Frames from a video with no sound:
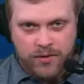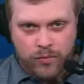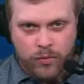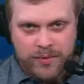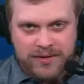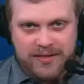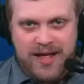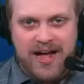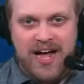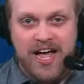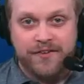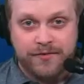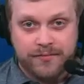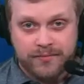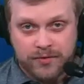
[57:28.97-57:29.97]
We'll be
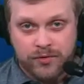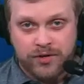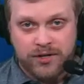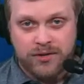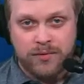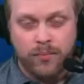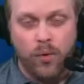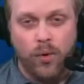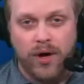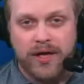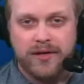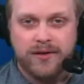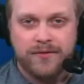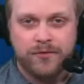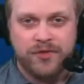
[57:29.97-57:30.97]
live, including your
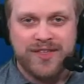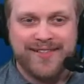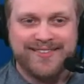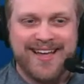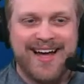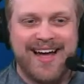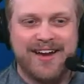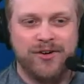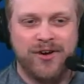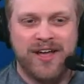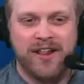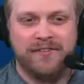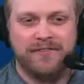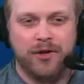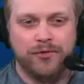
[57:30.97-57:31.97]
boy, for the entire
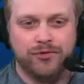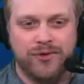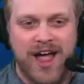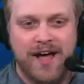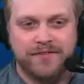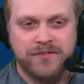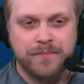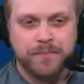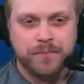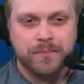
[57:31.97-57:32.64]
N F L Draft.